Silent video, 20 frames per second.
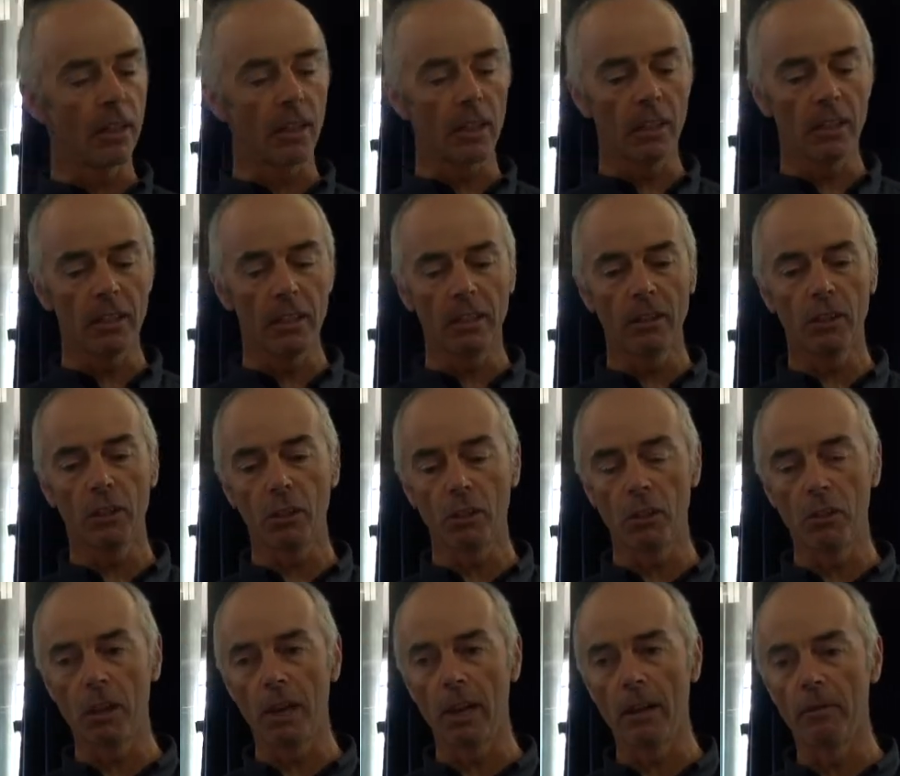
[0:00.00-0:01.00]
you need
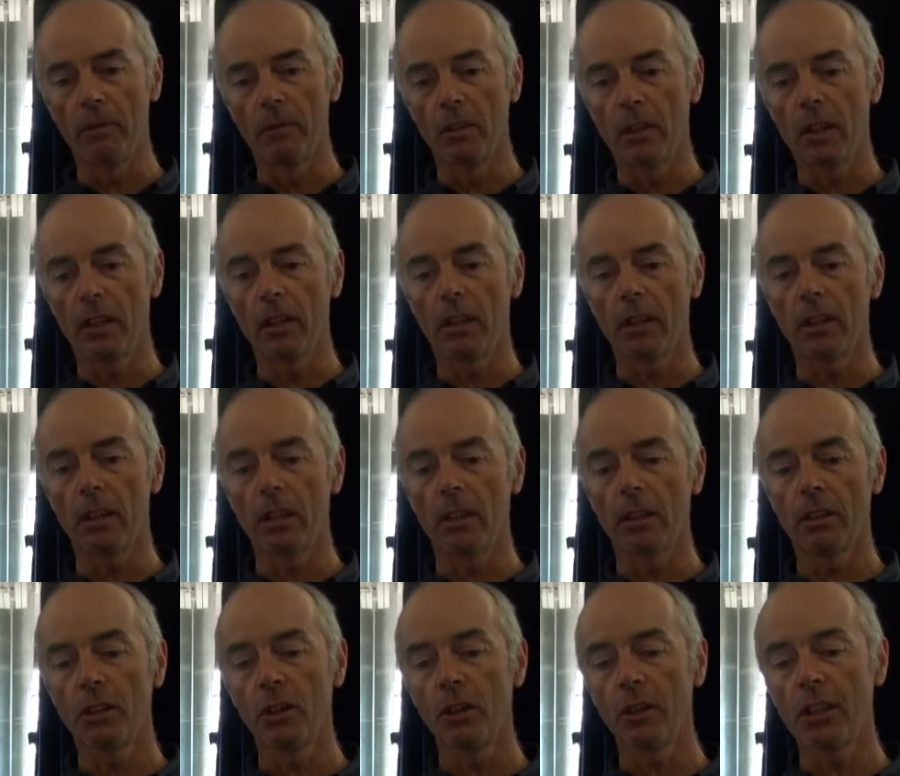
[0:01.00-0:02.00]
to
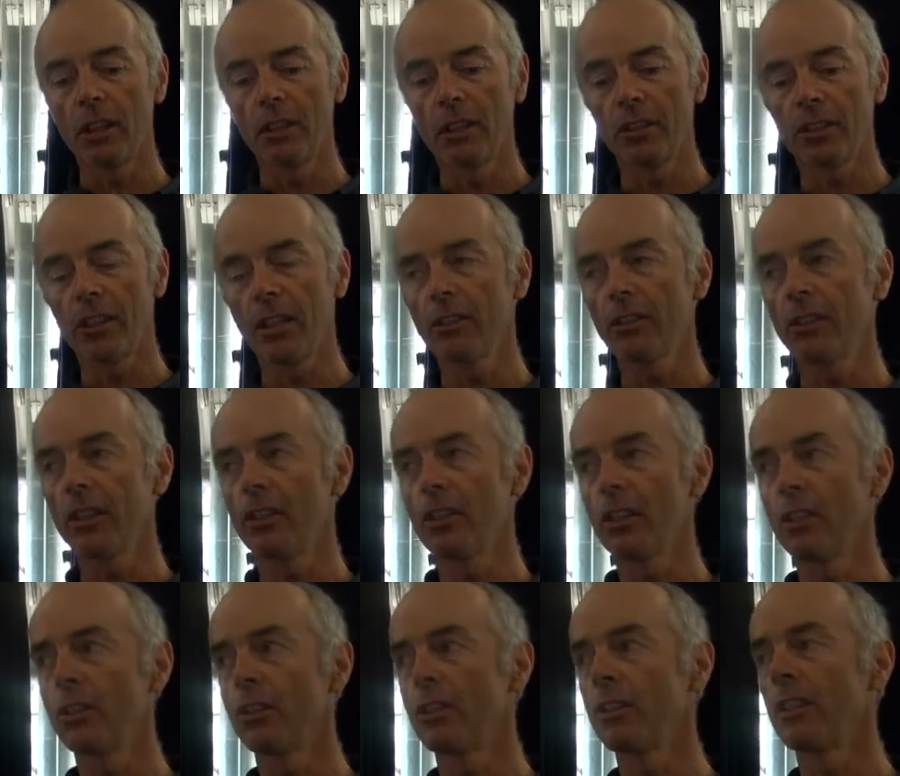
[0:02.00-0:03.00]
talk and discuss these
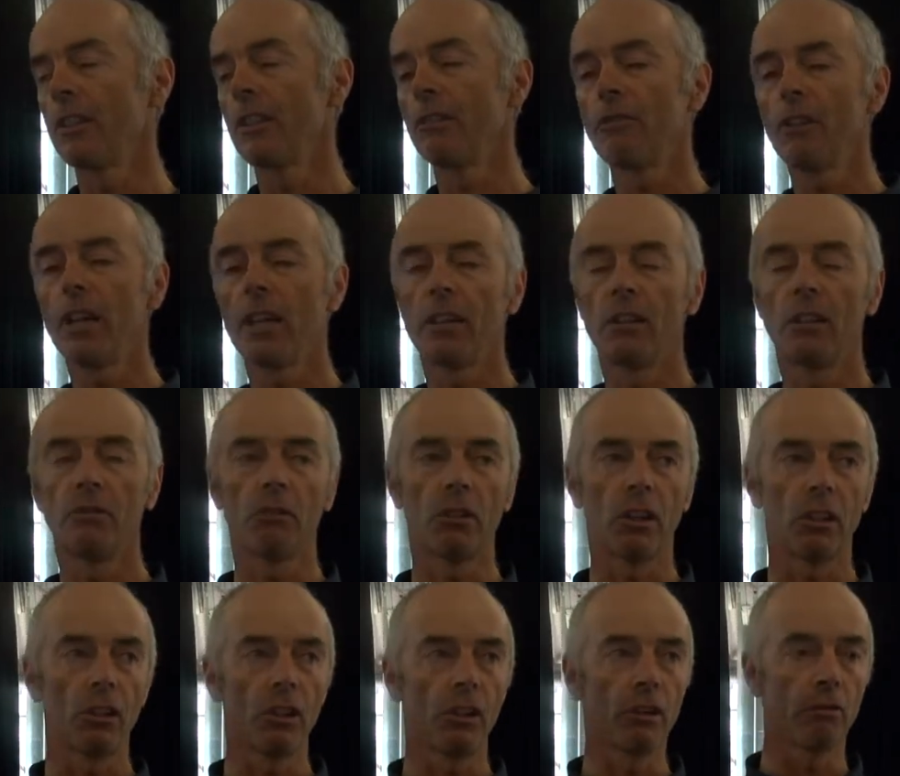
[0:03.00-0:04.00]
issues, and you'll find you've
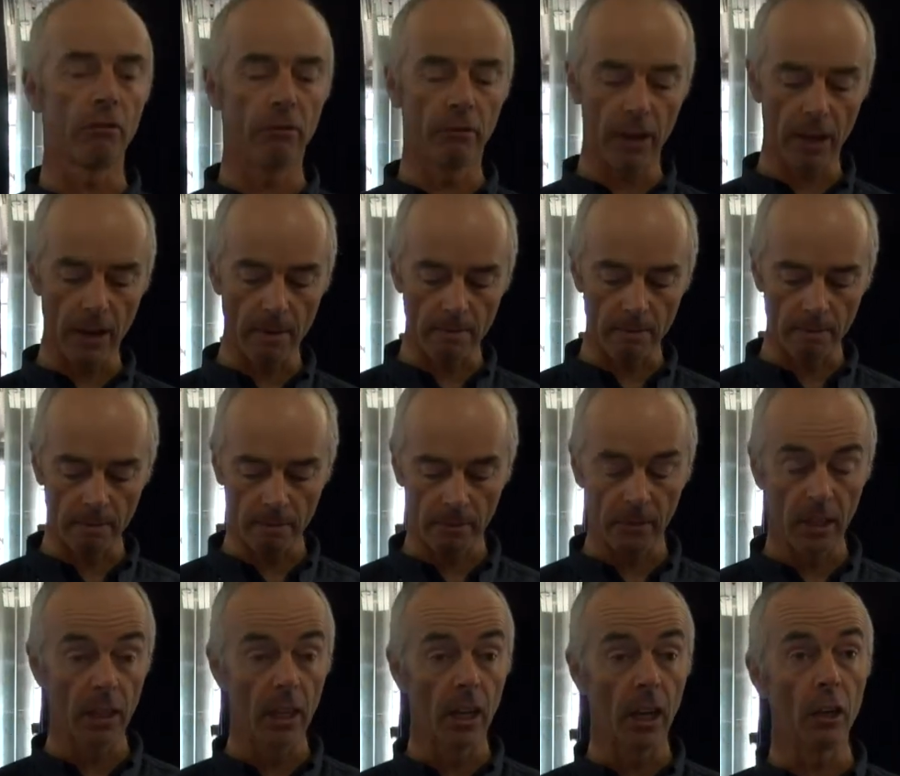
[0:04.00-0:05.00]
got a
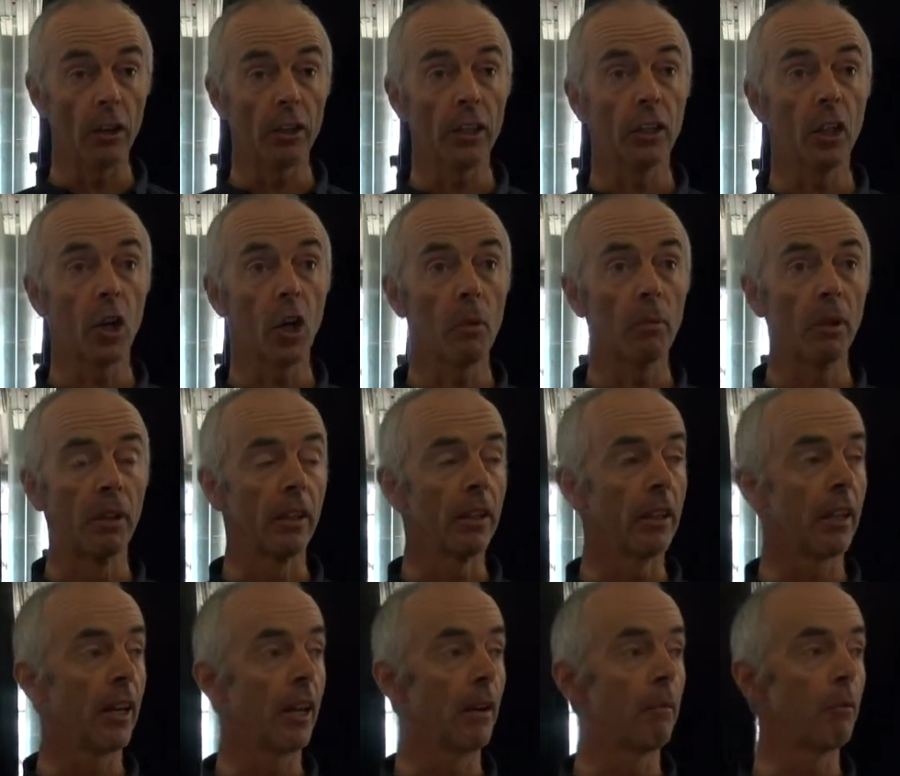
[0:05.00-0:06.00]
lot in common,
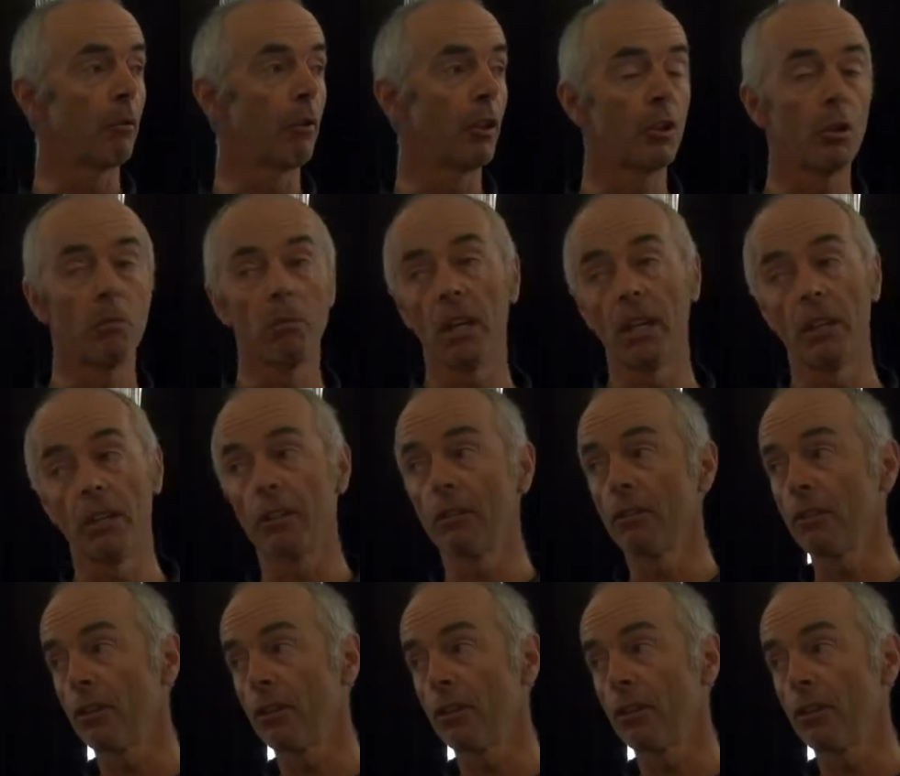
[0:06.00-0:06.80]
which you might not have